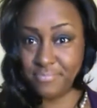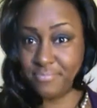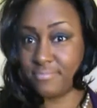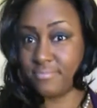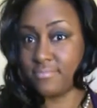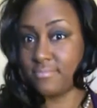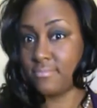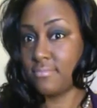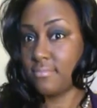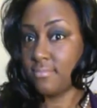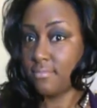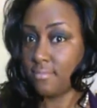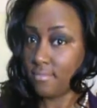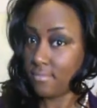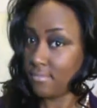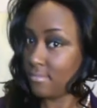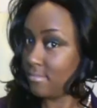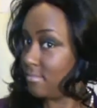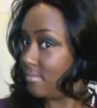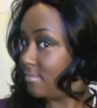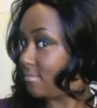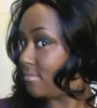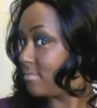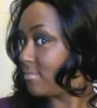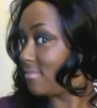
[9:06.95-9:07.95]

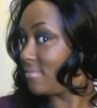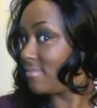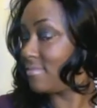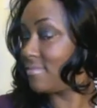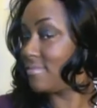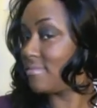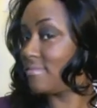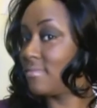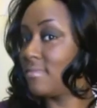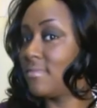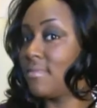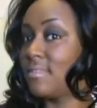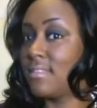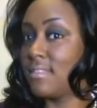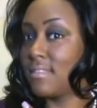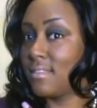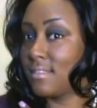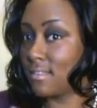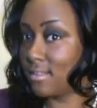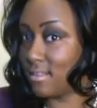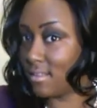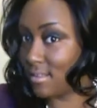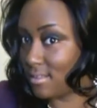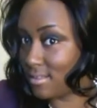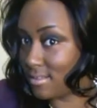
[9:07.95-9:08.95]

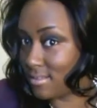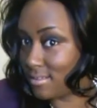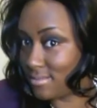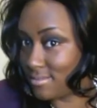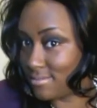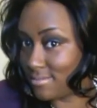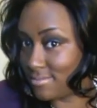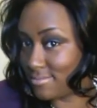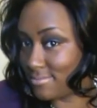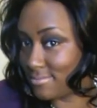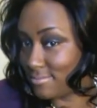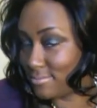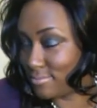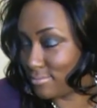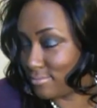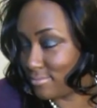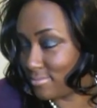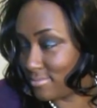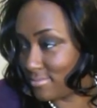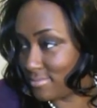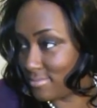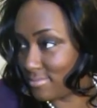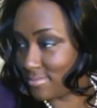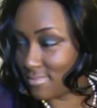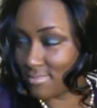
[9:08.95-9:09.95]

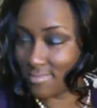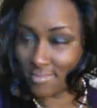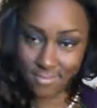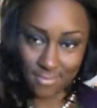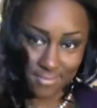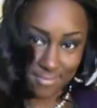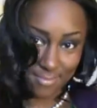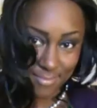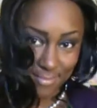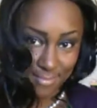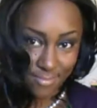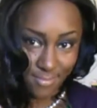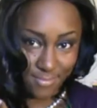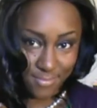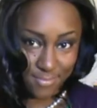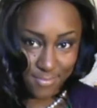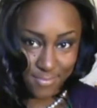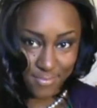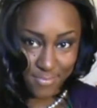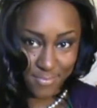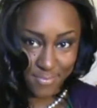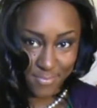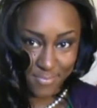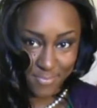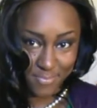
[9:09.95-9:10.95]

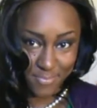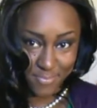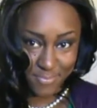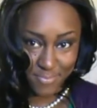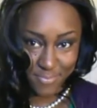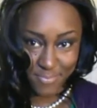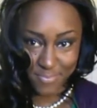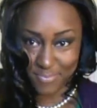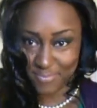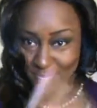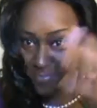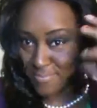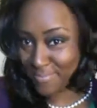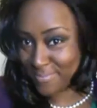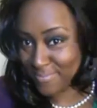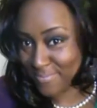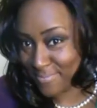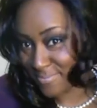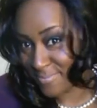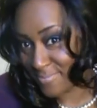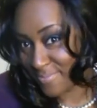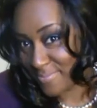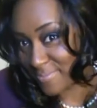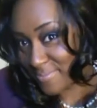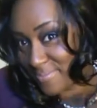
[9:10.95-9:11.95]

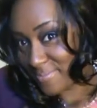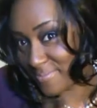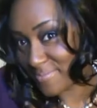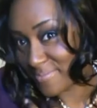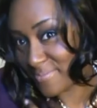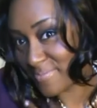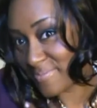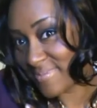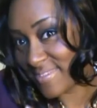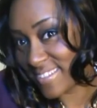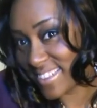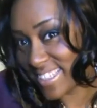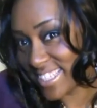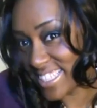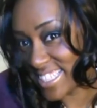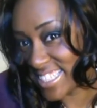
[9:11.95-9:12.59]
(no one is talking)